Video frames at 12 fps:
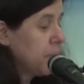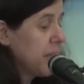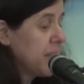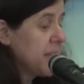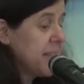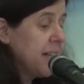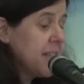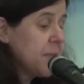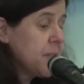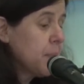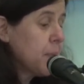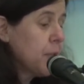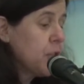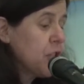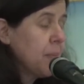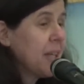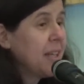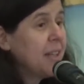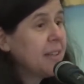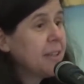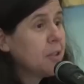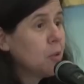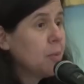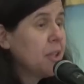STARTS was approached by
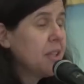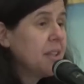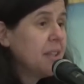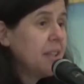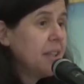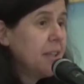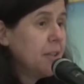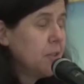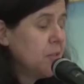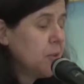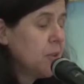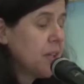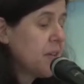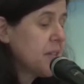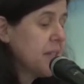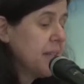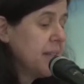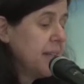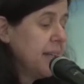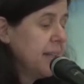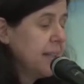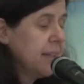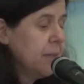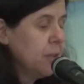Chaldean community in
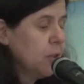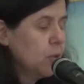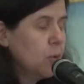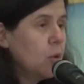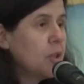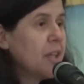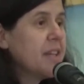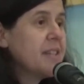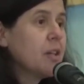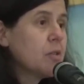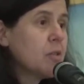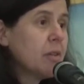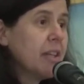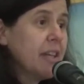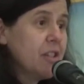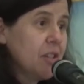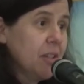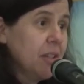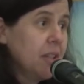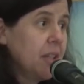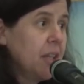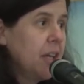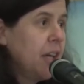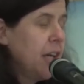2010-11 to organize a consultation.
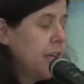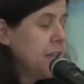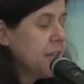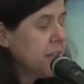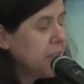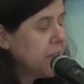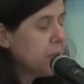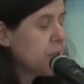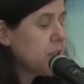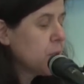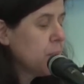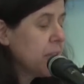And the idea was to